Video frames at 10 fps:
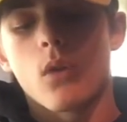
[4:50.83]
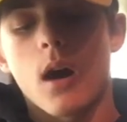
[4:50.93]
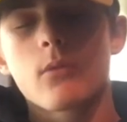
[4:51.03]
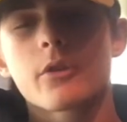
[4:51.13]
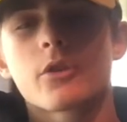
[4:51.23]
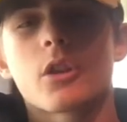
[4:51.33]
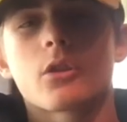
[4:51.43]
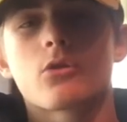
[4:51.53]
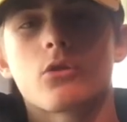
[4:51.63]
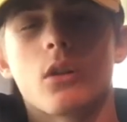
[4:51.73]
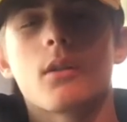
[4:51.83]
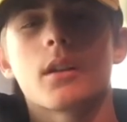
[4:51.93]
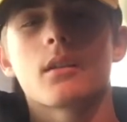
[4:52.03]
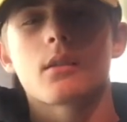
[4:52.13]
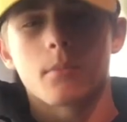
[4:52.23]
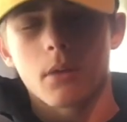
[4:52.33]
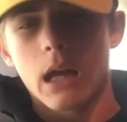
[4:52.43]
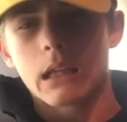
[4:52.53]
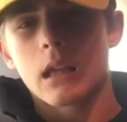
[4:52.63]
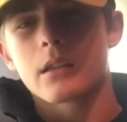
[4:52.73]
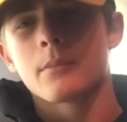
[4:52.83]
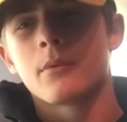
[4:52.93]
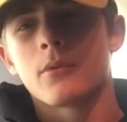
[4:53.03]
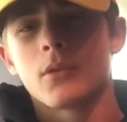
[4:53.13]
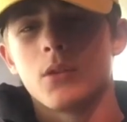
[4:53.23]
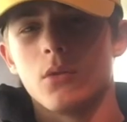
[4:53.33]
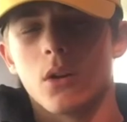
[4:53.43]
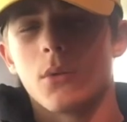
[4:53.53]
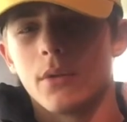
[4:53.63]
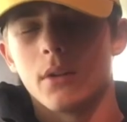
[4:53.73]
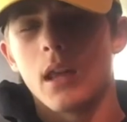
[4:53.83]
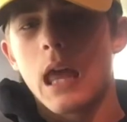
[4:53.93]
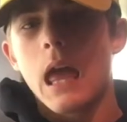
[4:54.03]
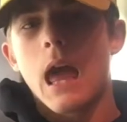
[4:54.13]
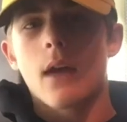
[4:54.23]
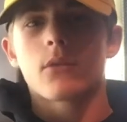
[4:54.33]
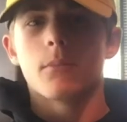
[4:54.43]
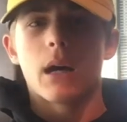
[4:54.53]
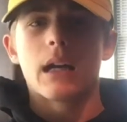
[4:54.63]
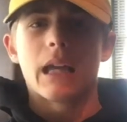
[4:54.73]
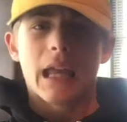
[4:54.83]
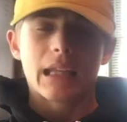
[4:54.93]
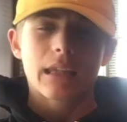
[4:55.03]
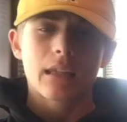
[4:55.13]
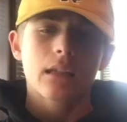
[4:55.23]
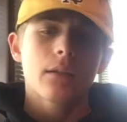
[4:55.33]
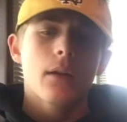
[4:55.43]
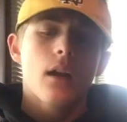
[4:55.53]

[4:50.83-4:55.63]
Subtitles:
I would suggest going in the supply closet before you go and have to buy anything.